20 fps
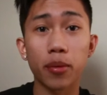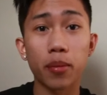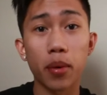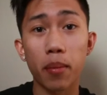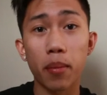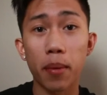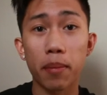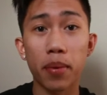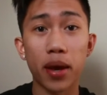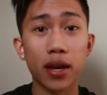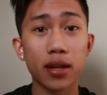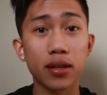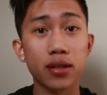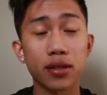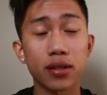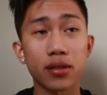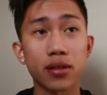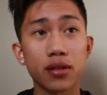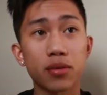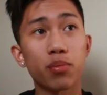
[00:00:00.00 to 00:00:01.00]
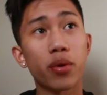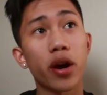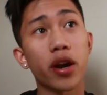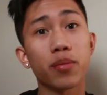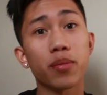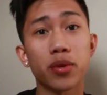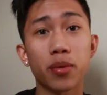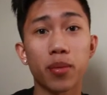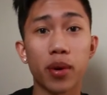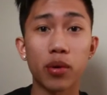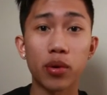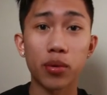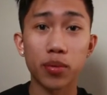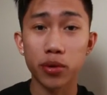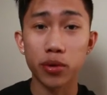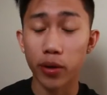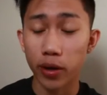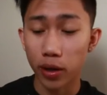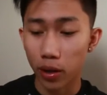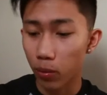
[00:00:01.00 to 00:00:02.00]
them in my pants and just brought them to my room
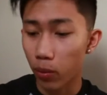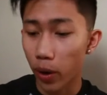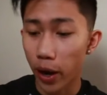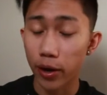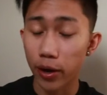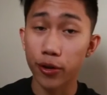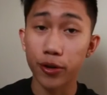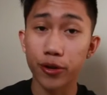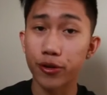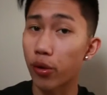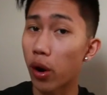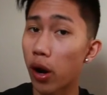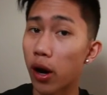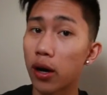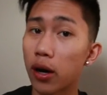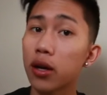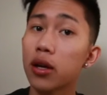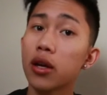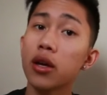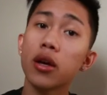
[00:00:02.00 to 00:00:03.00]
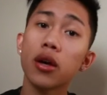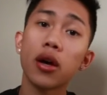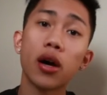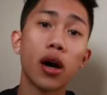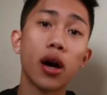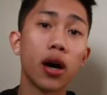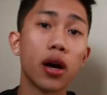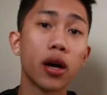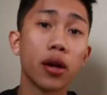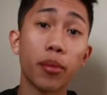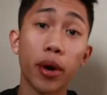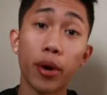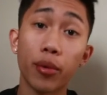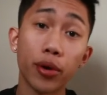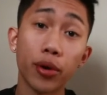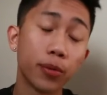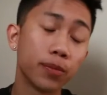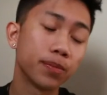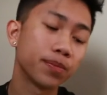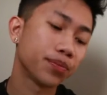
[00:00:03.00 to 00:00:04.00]
so I could write or draw in my
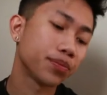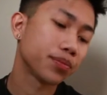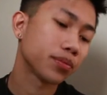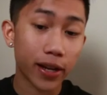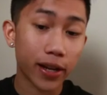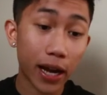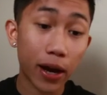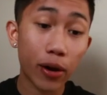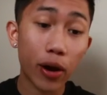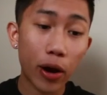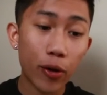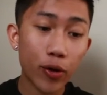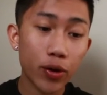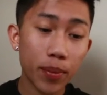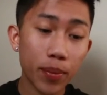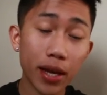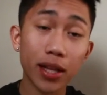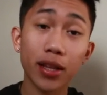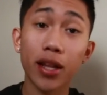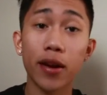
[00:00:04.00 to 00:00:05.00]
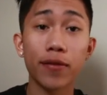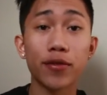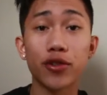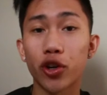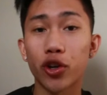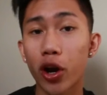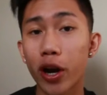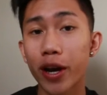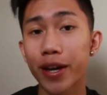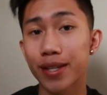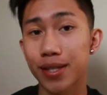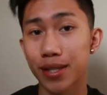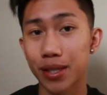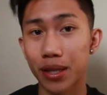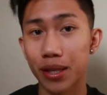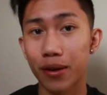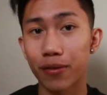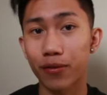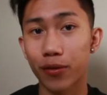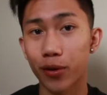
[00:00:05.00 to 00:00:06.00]
room. Like, I would make a lot of drawings in
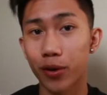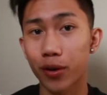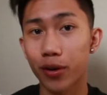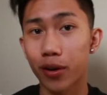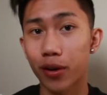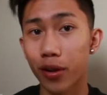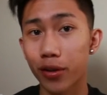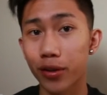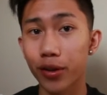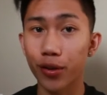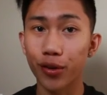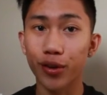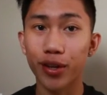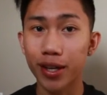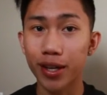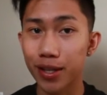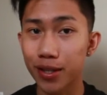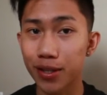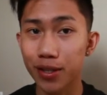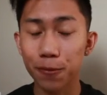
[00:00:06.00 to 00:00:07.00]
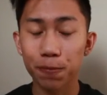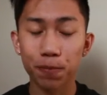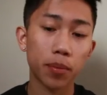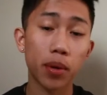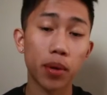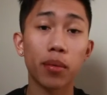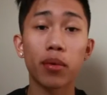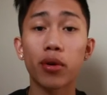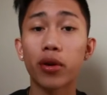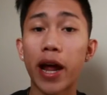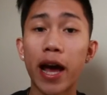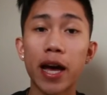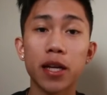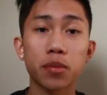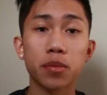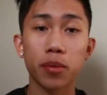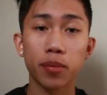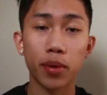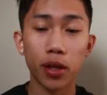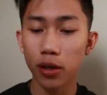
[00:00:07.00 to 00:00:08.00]
there for all the other kids. Like, people would
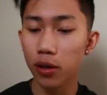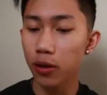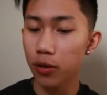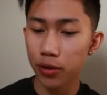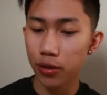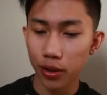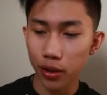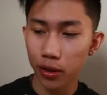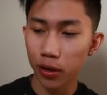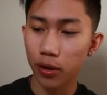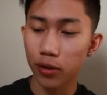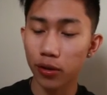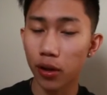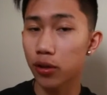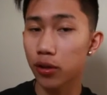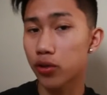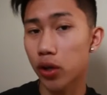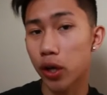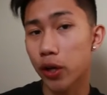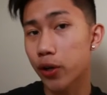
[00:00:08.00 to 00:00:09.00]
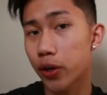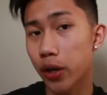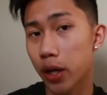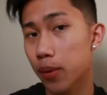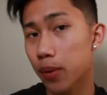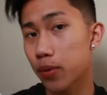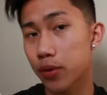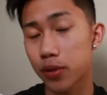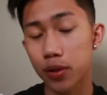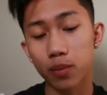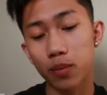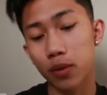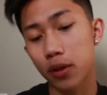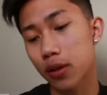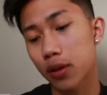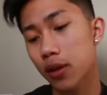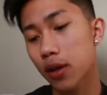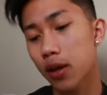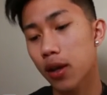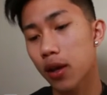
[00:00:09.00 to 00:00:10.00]
ask me and be like, oh, sure, I'll draw your name or something.
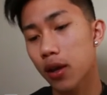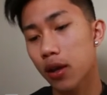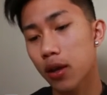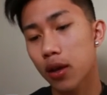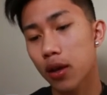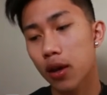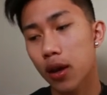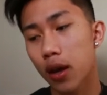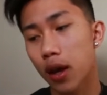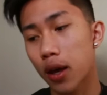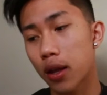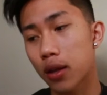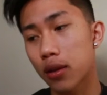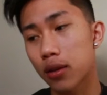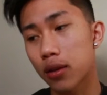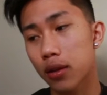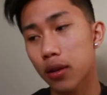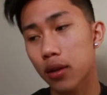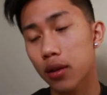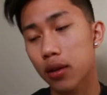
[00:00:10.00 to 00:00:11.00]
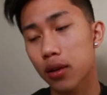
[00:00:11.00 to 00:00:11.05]
And